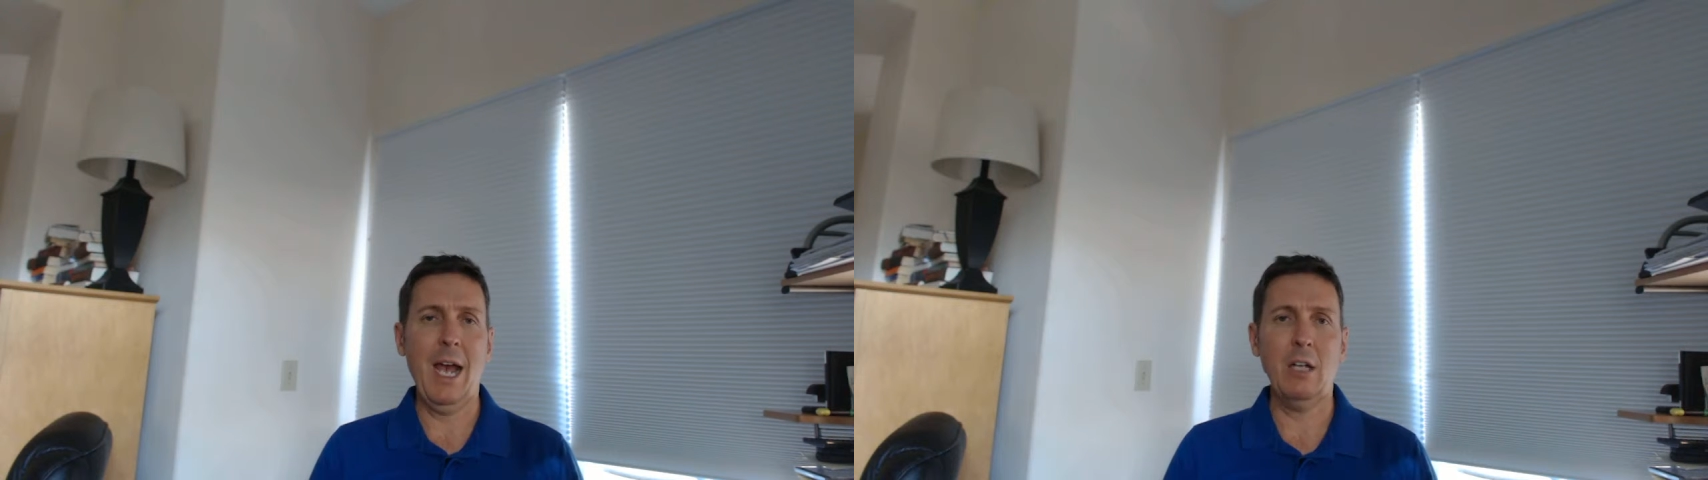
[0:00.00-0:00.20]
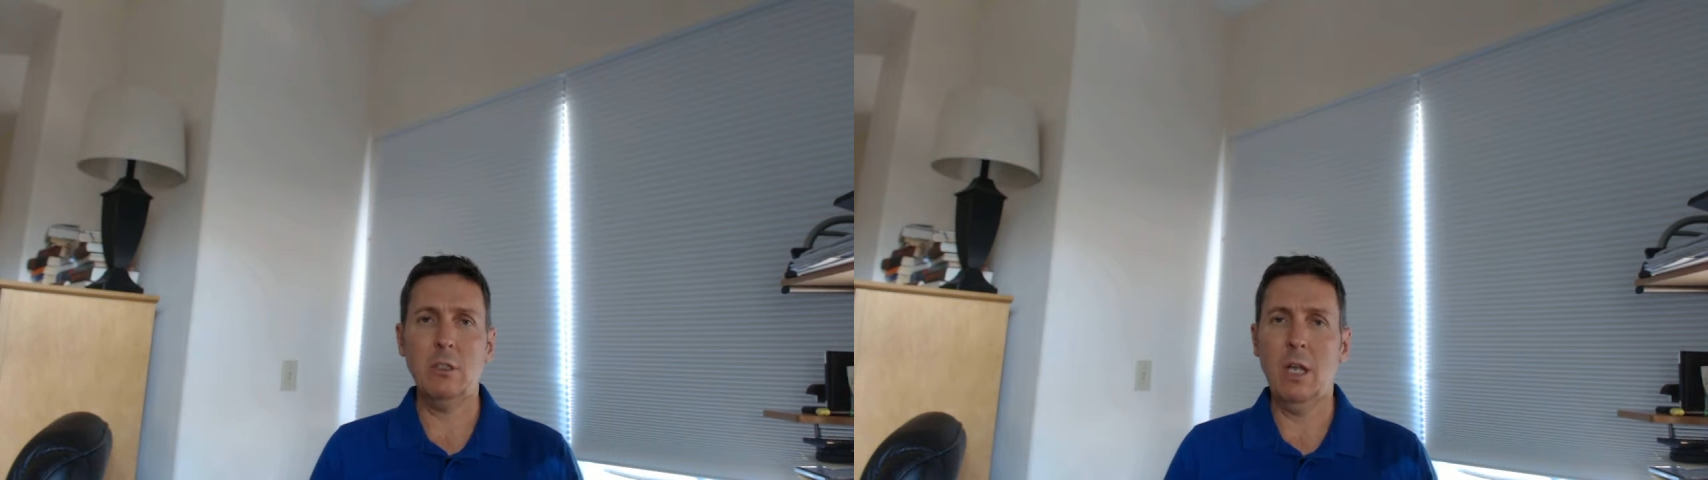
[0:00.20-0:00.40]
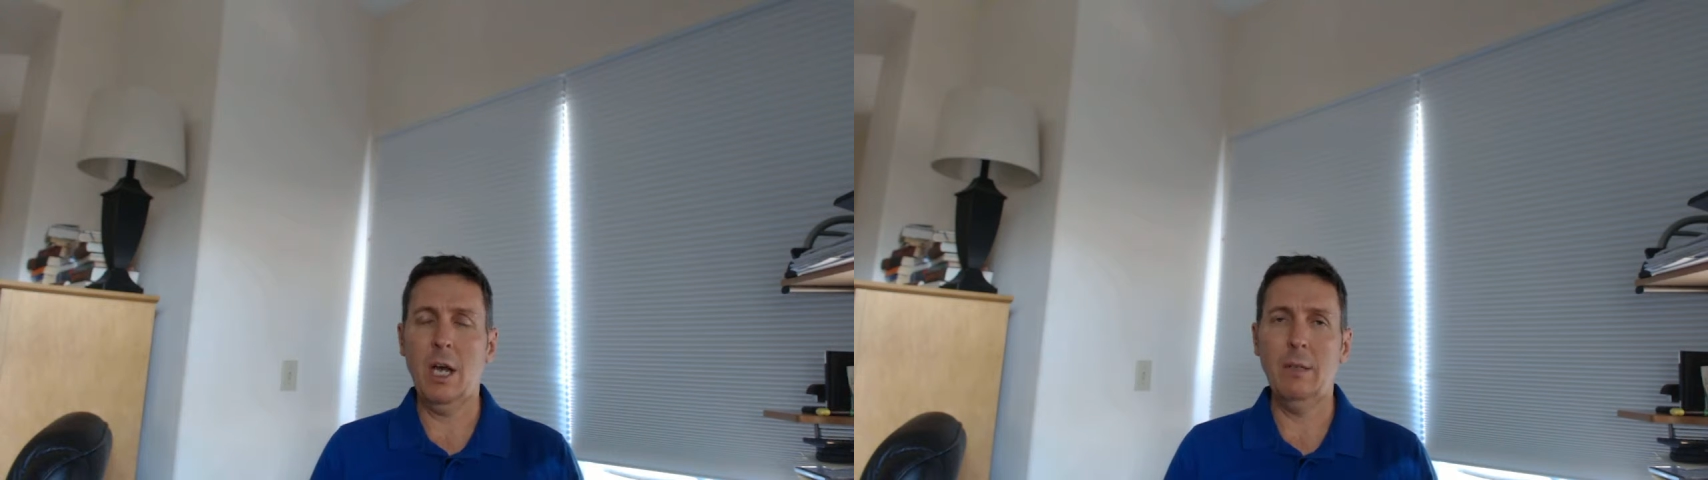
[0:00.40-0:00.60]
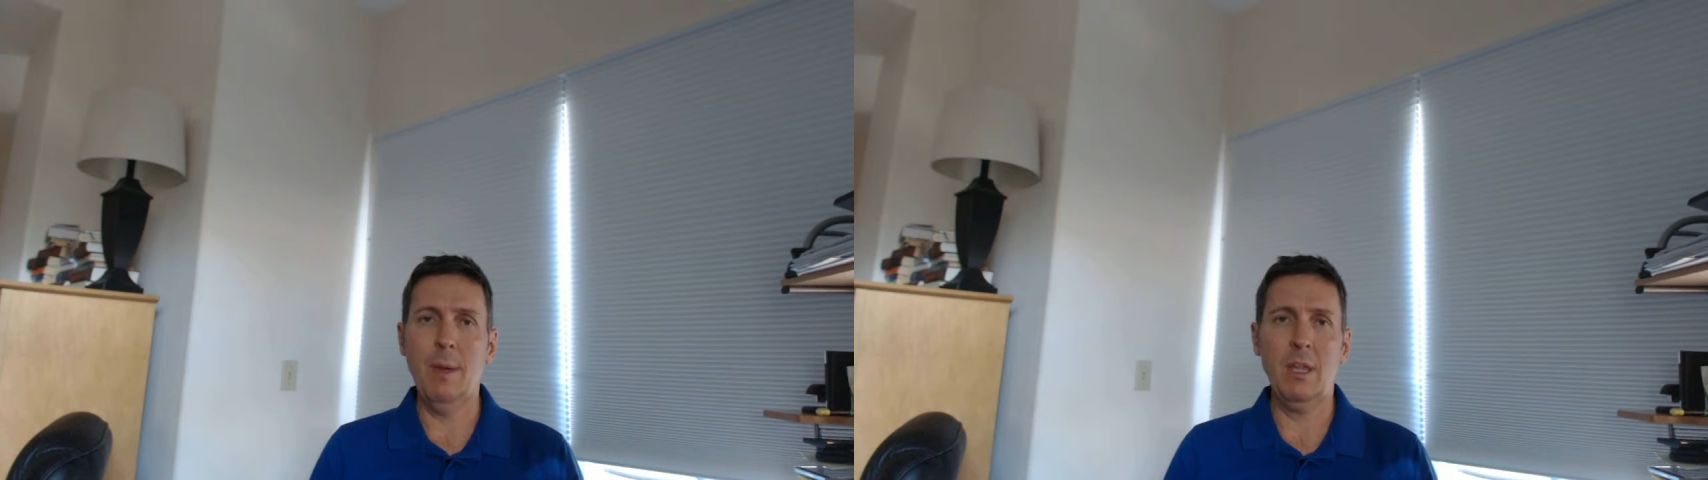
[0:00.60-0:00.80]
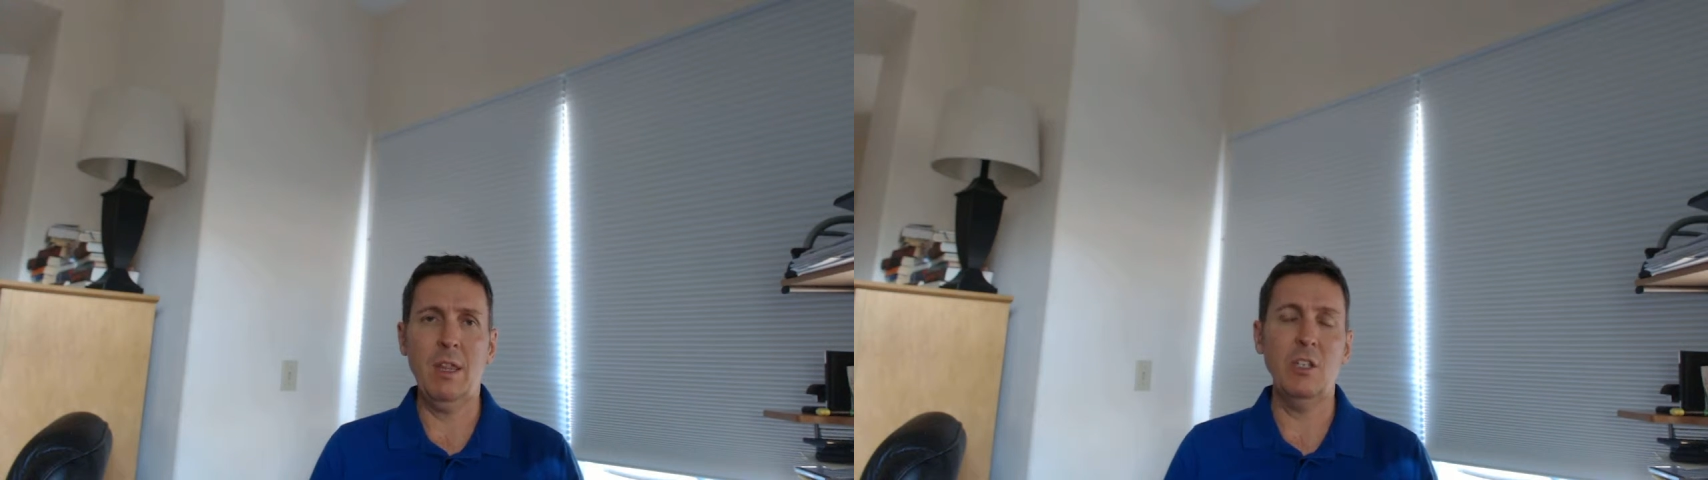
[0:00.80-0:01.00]
just know
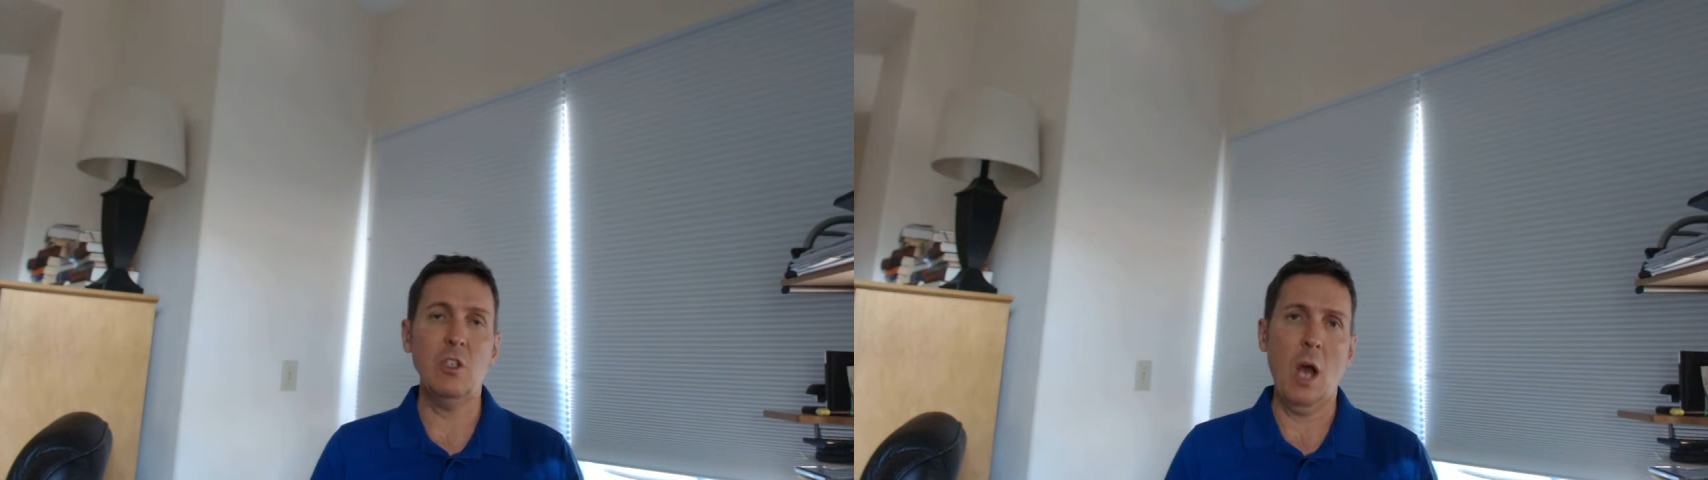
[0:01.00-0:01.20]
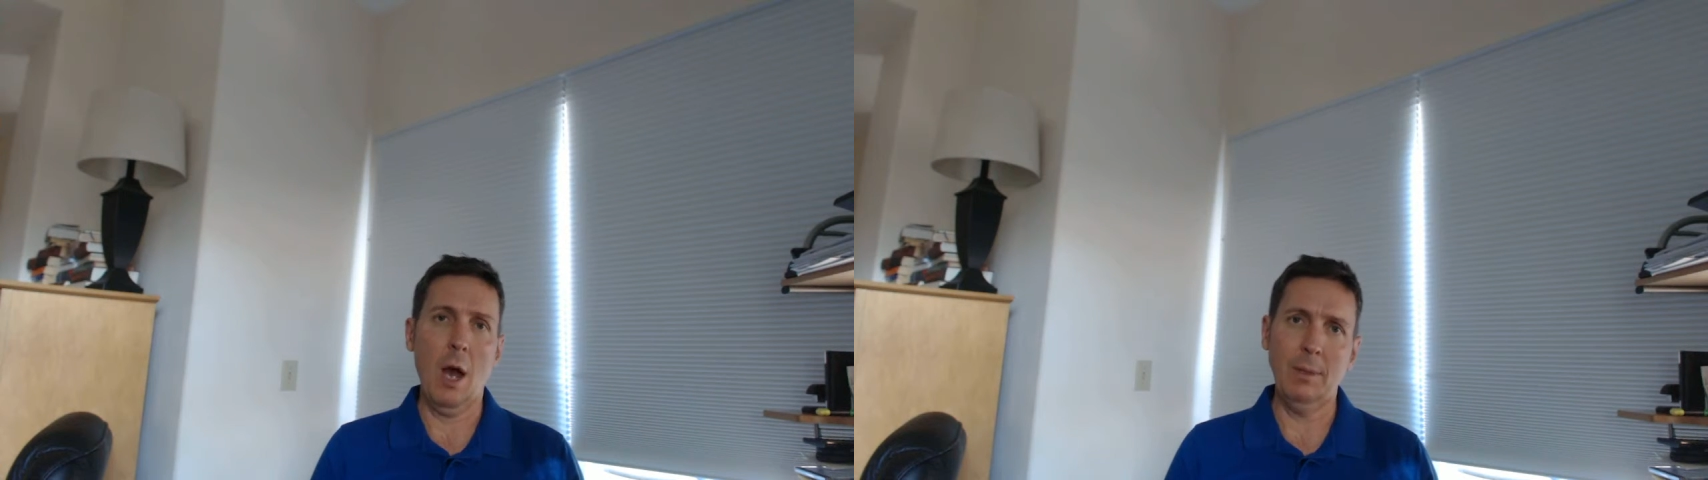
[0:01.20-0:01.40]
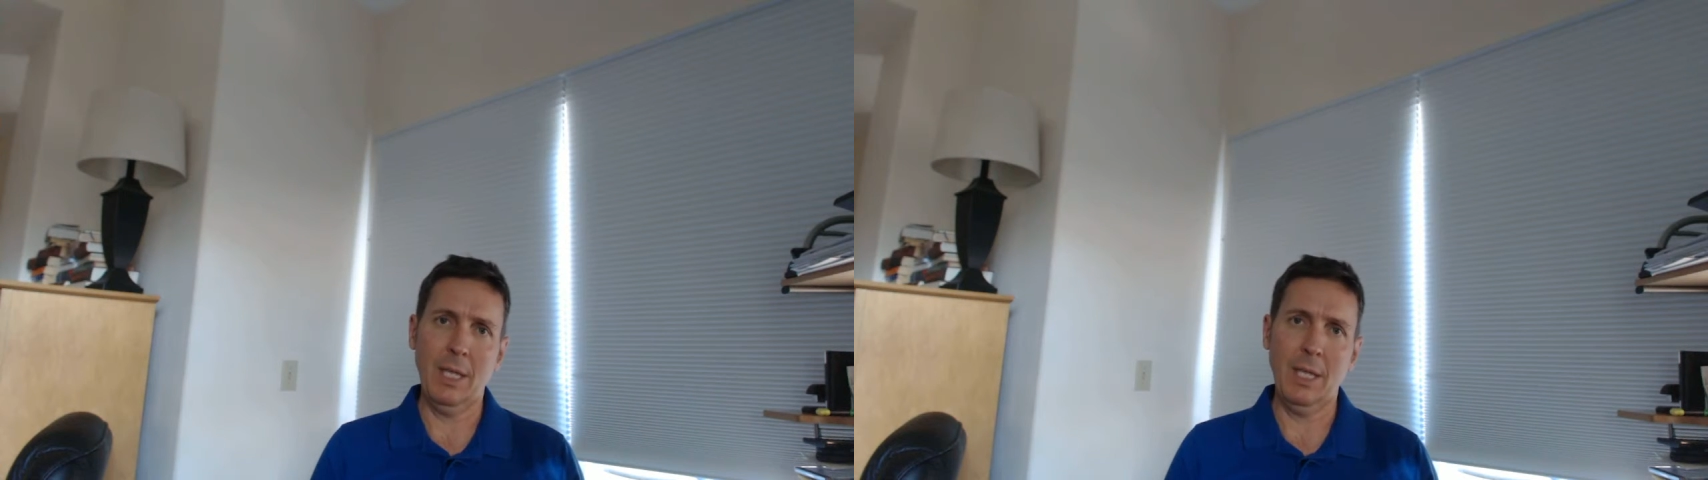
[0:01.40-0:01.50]
that's there,